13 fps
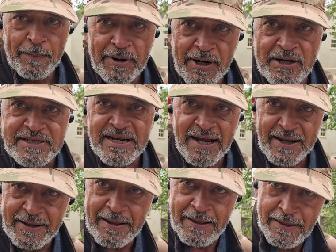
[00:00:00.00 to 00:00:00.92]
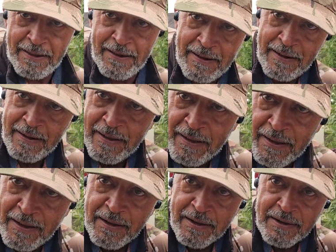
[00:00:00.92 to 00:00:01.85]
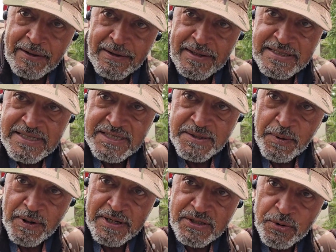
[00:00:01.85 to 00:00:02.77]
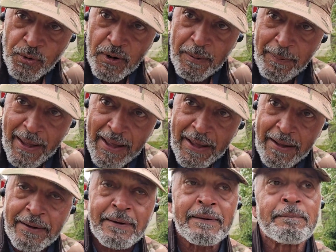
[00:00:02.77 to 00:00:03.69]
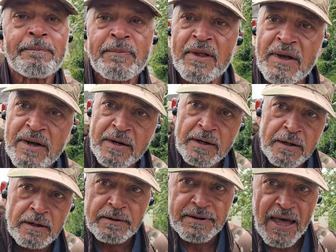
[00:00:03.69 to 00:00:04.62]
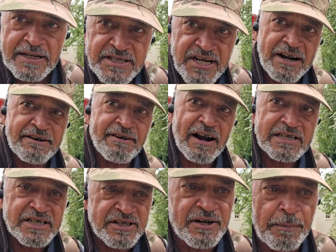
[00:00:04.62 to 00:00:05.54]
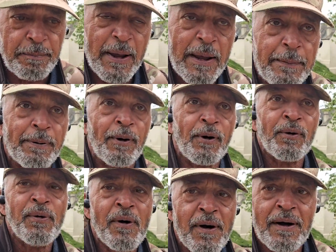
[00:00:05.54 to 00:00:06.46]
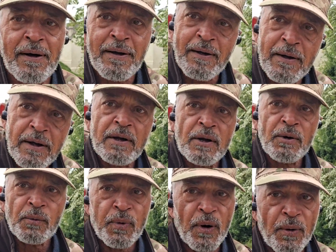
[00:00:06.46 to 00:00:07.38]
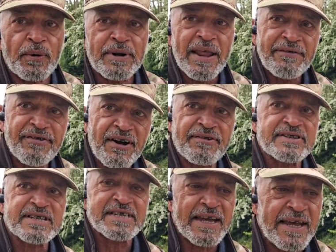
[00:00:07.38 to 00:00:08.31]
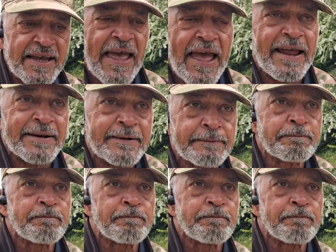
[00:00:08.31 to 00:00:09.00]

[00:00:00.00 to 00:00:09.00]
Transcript: But like I say, this is what it's all about. That generation of people we will never ever see again,